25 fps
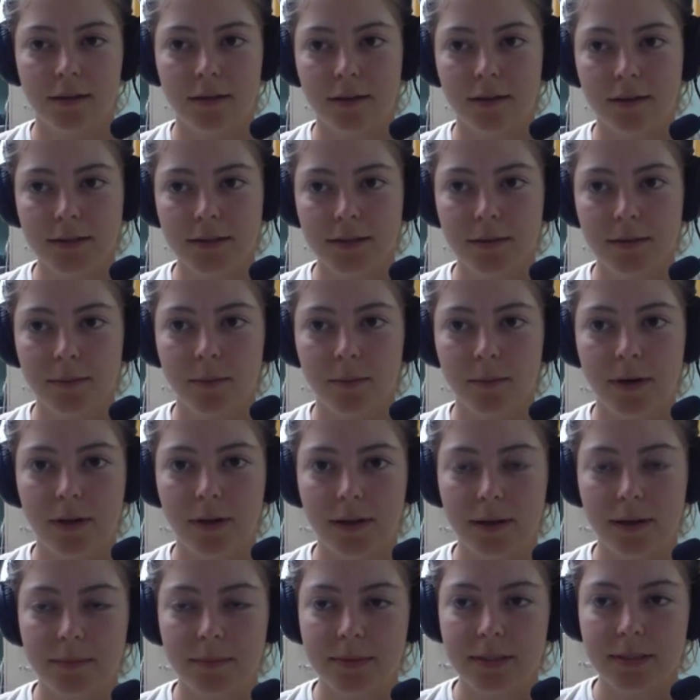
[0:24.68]
Awesome.
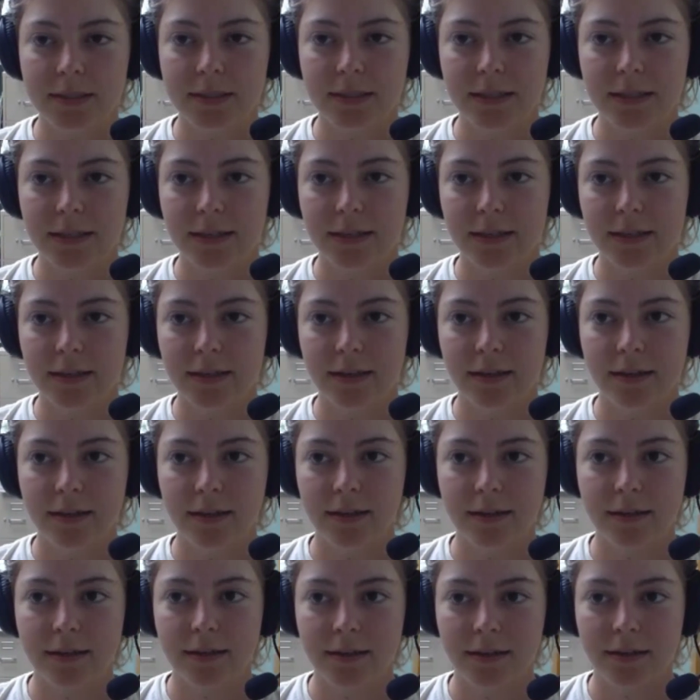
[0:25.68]
Well, I'm
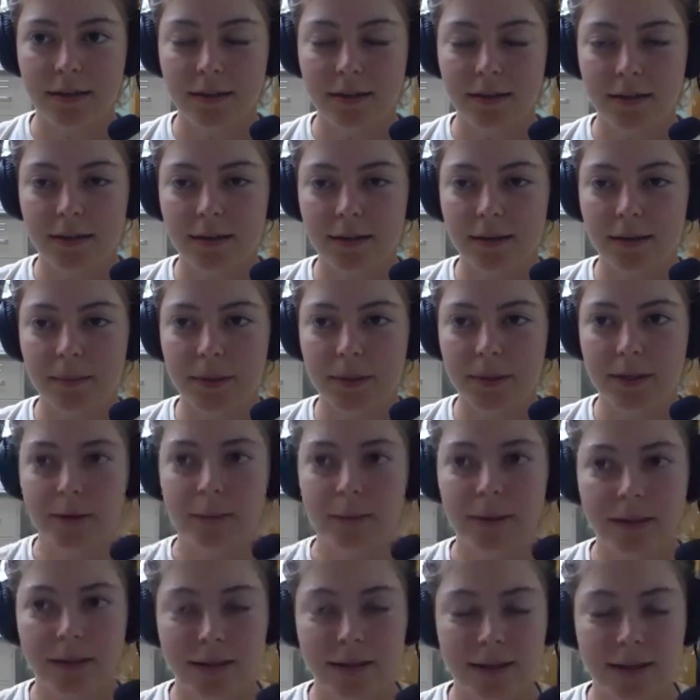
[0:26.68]
seeing a little
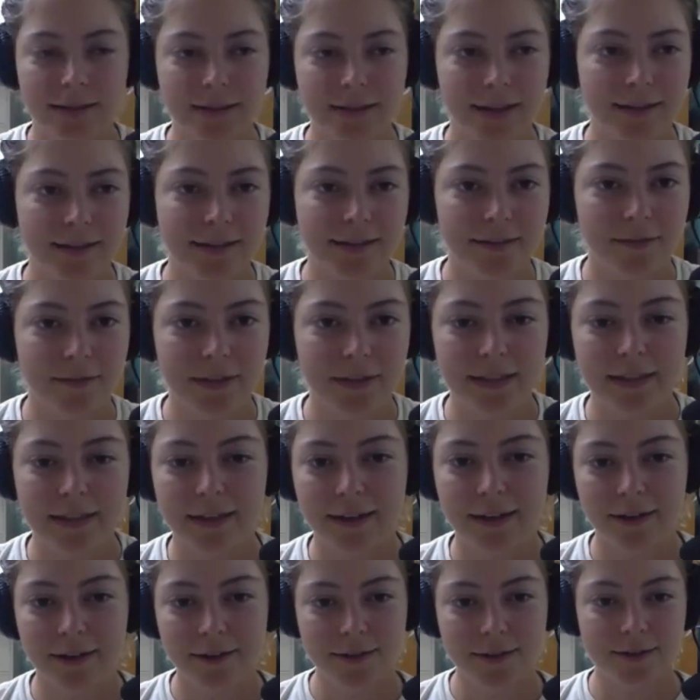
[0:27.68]
bit less activity
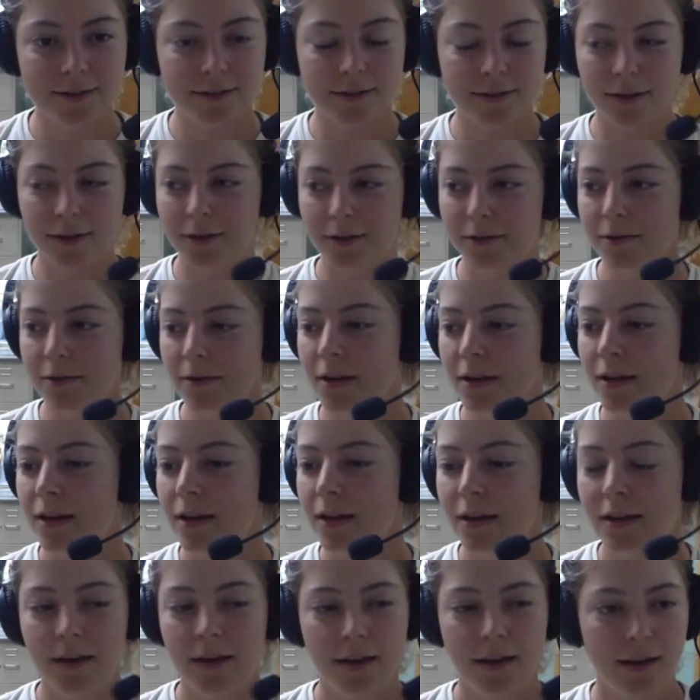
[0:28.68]
there. So
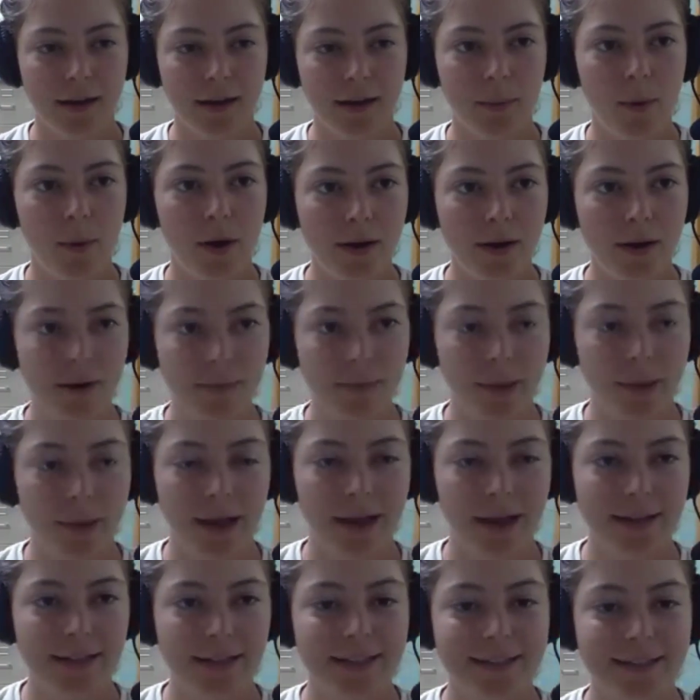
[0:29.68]
welcome
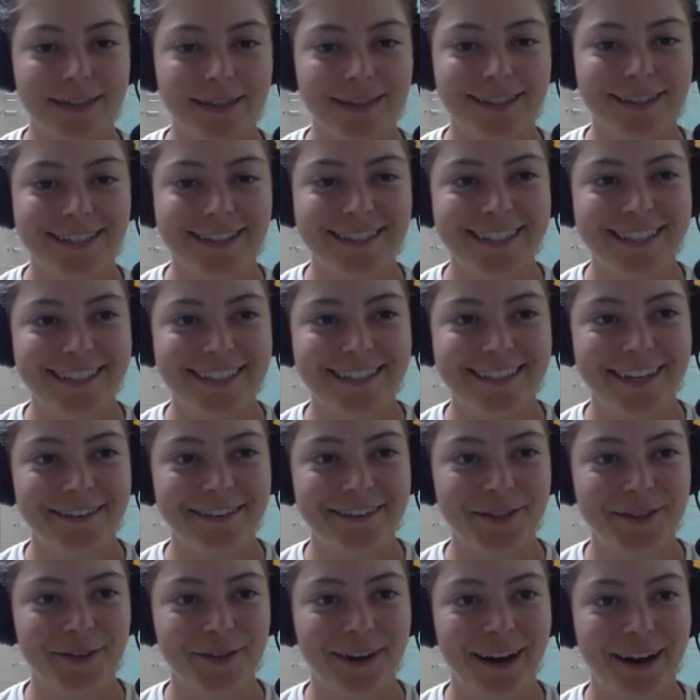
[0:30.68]
back to the Seed
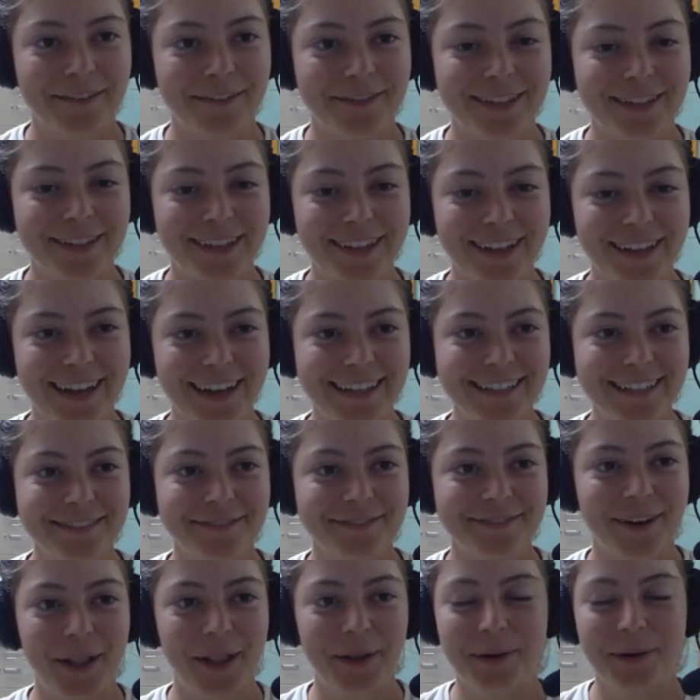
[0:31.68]
Savers Grafting class
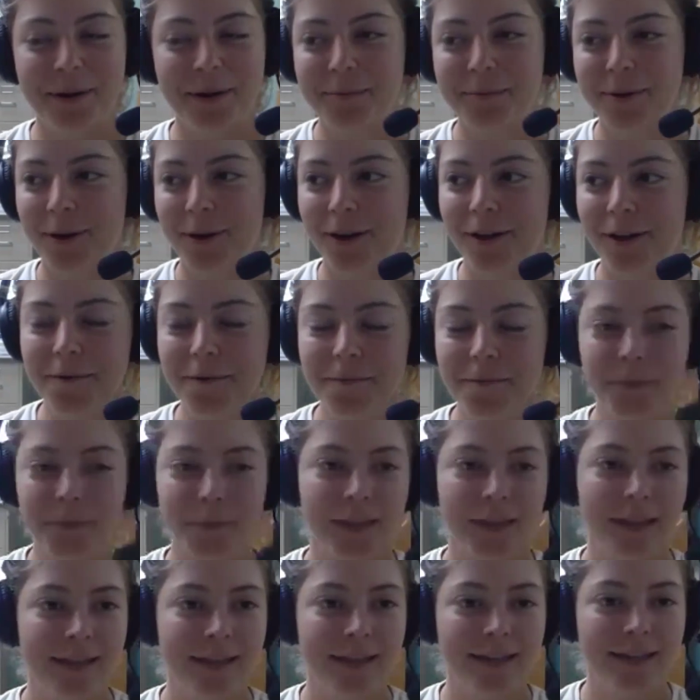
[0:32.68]
follow-up call.
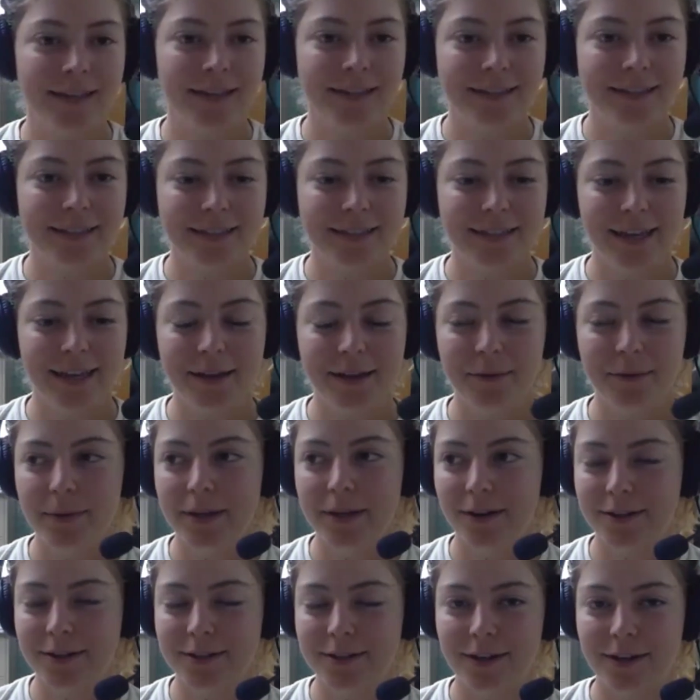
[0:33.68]
Today
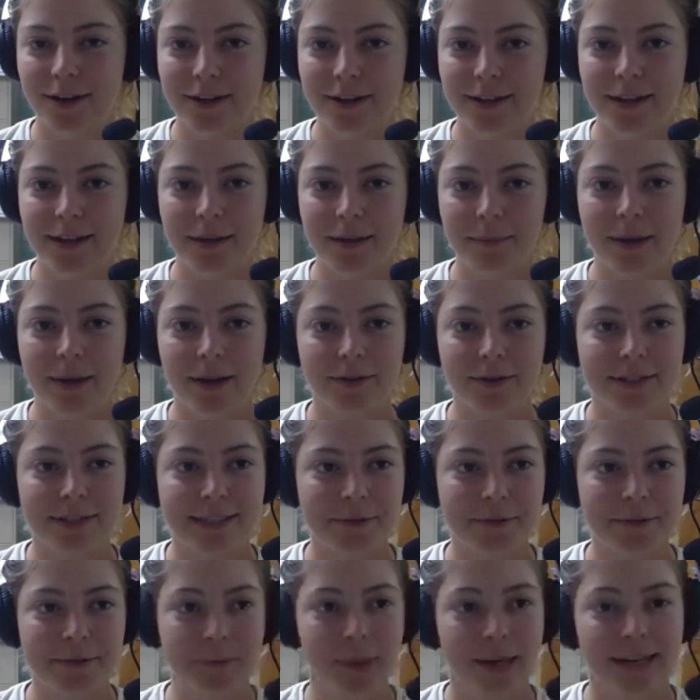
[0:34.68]
we are talking about
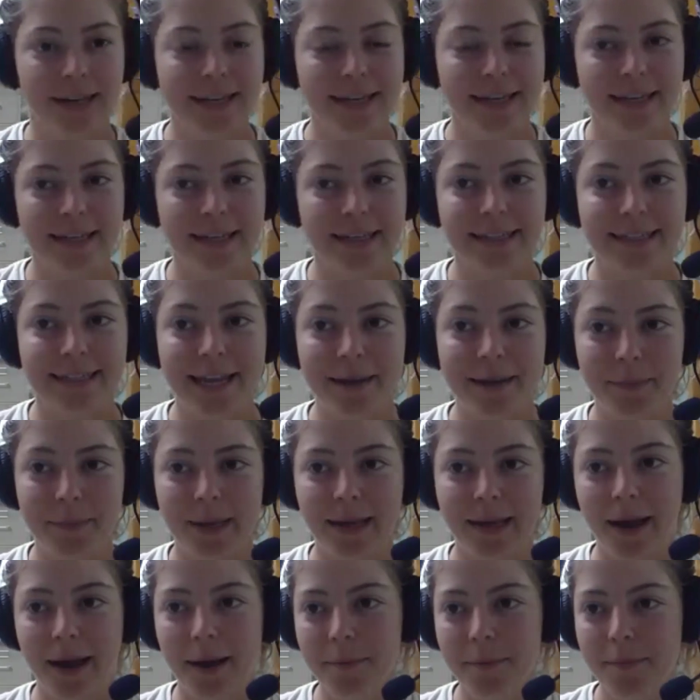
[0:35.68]
disbudding and
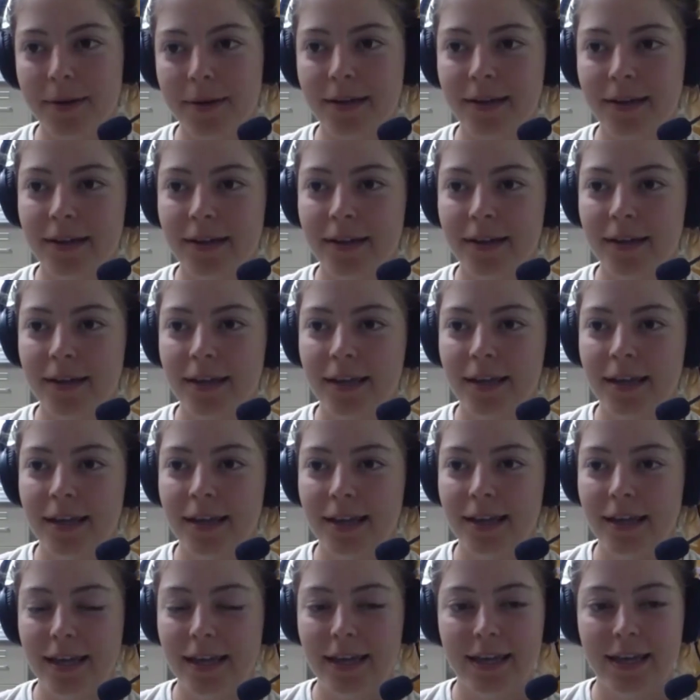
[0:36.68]
taping up.
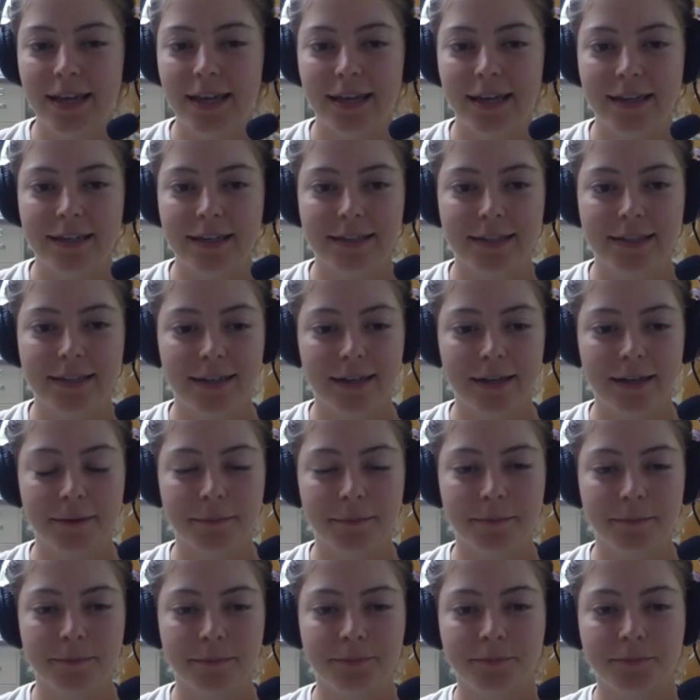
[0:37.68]
And
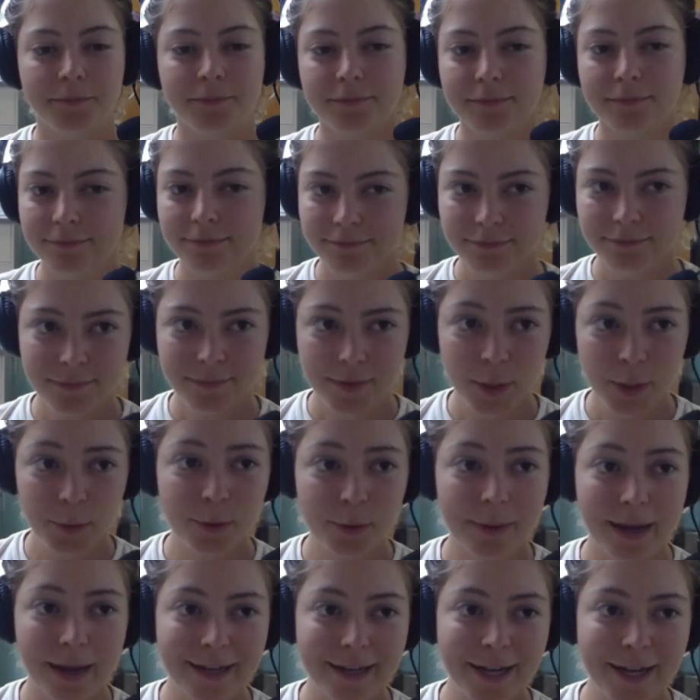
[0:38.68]

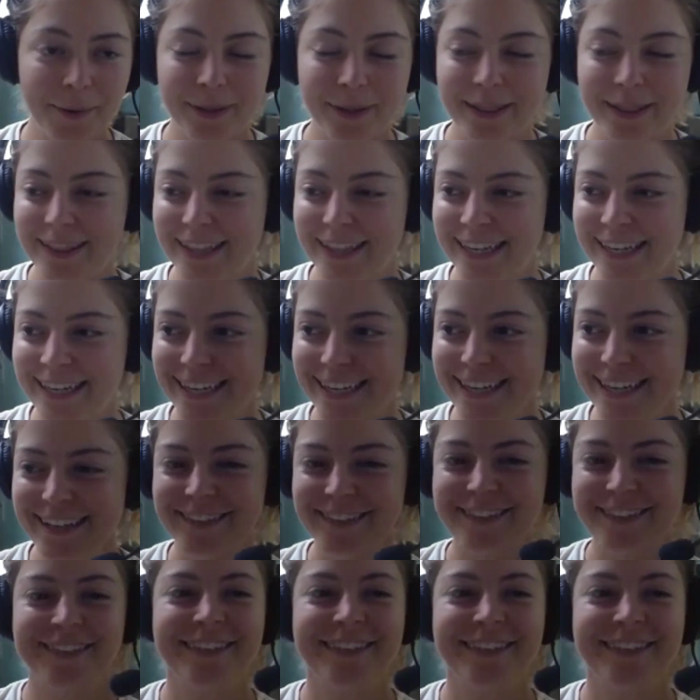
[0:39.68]
we're back here with Lindy.